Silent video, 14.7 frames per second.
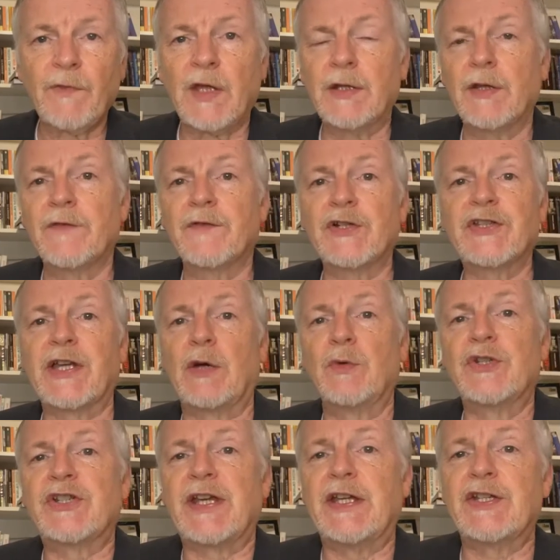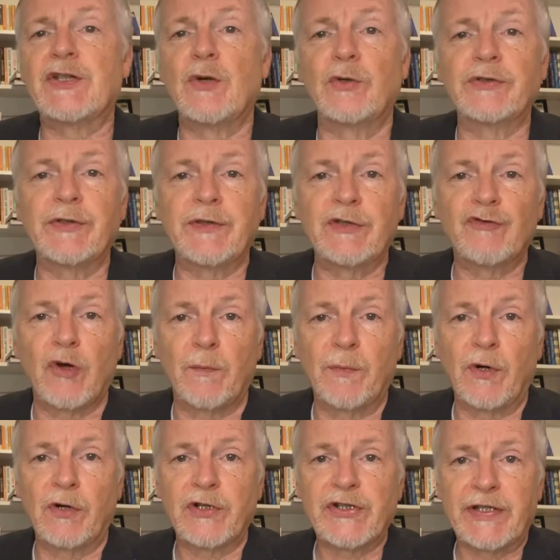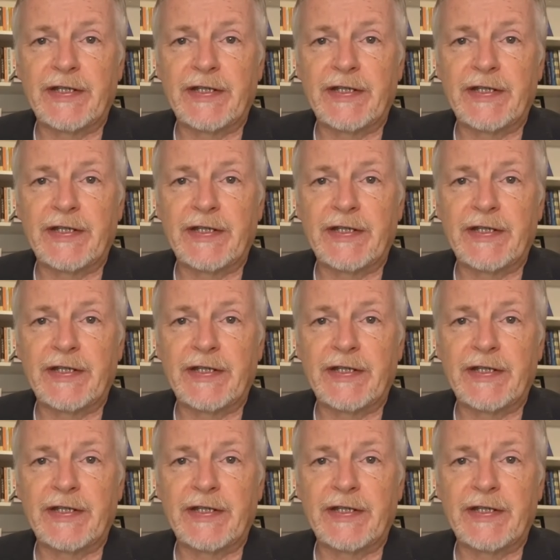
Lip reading: Now, the first thing I would say is go to the Dropbox